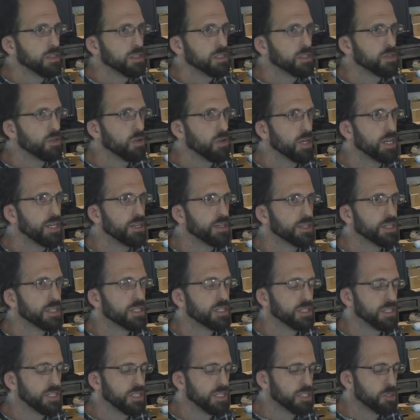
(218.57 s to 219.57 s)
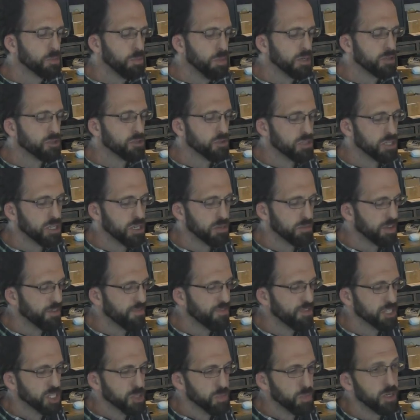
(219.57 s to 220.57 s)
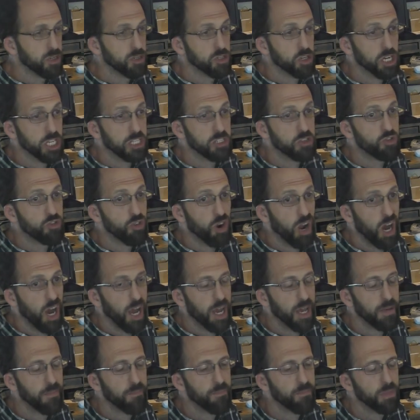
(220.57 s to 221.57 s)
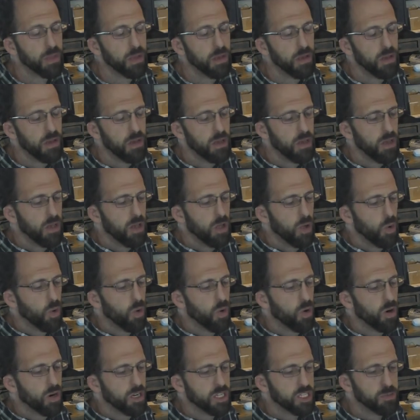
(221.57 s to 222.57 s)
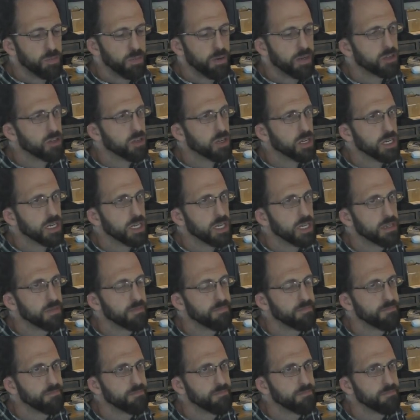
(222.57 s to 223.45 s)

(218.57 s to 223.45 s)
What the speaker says: You'll hear this in spiritual terms. I feel spiritually dry or spiritually